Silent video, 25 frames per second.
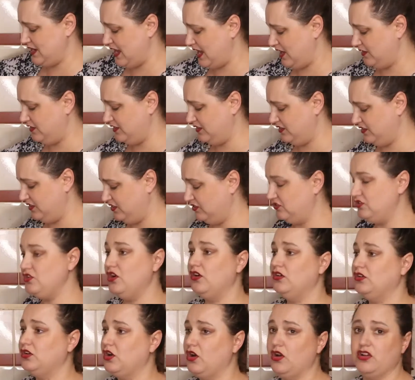Now this is
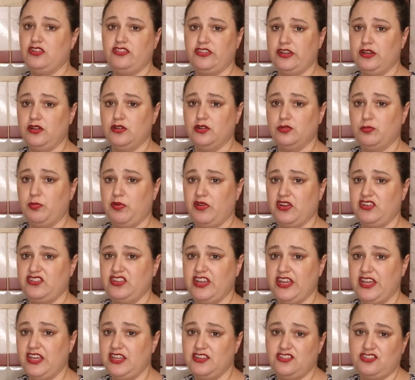not going to look
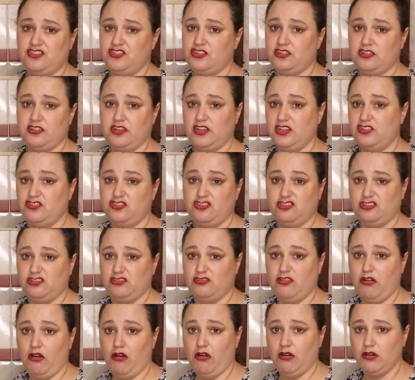pretty, it's
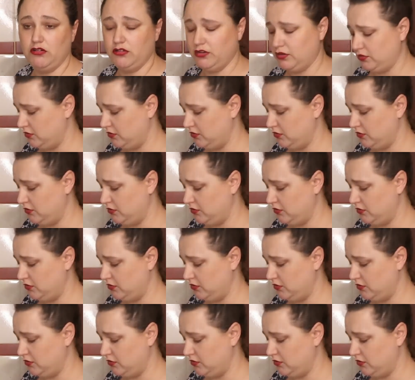just not.